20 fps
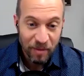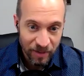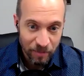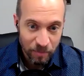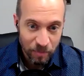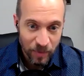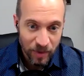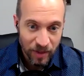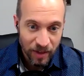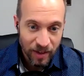it.
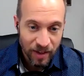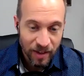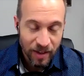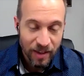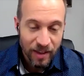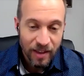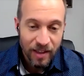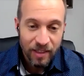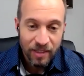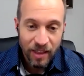
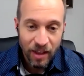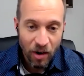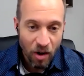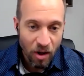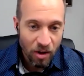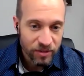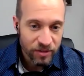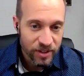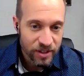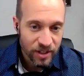Then
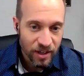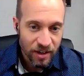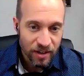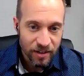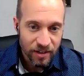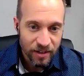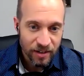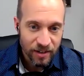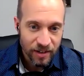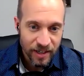all of a
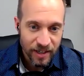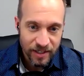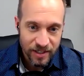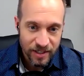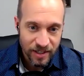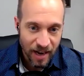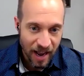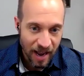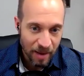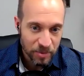sudden he
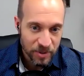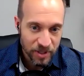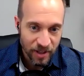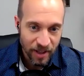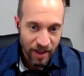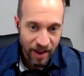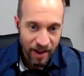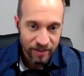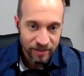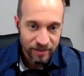stops
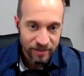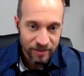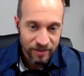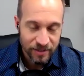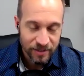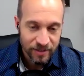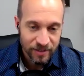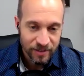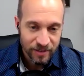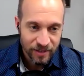that.
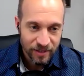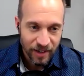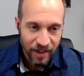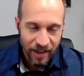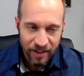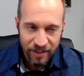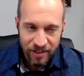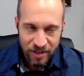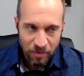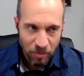
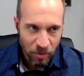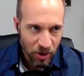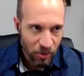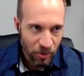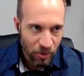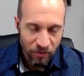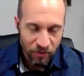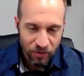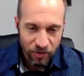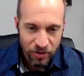And somewhere
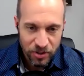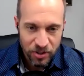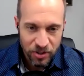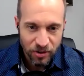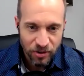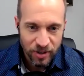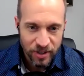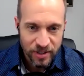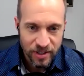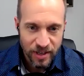around verse
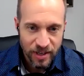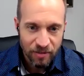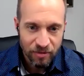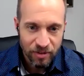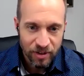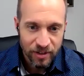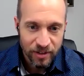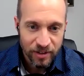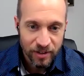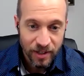
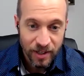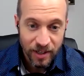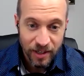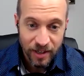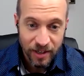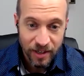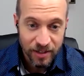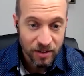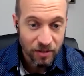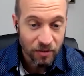37, he
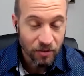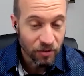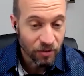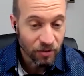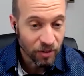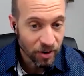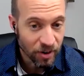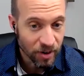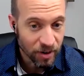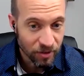gets
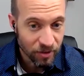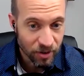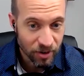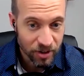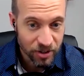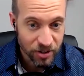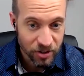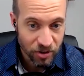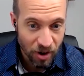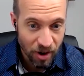very,
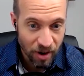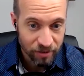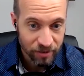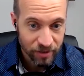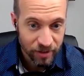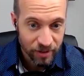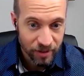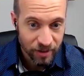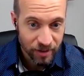very soft